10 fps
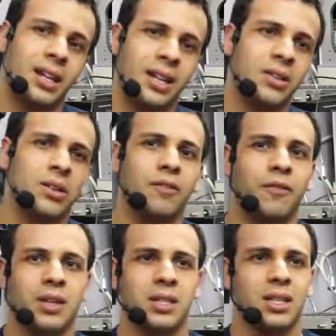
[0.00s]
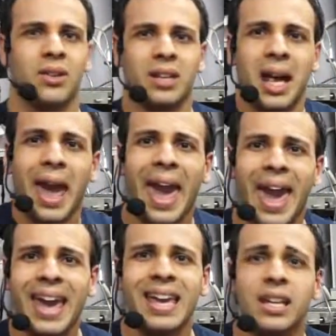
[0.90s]
And then you're going to fix it. And they're going to
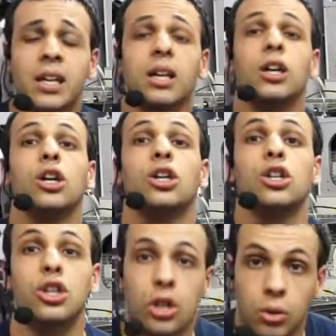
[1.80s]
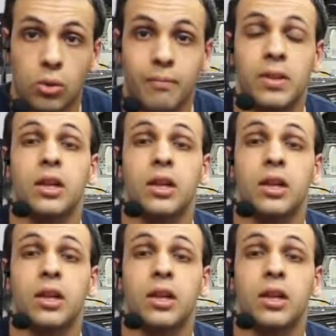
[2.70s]
hate you.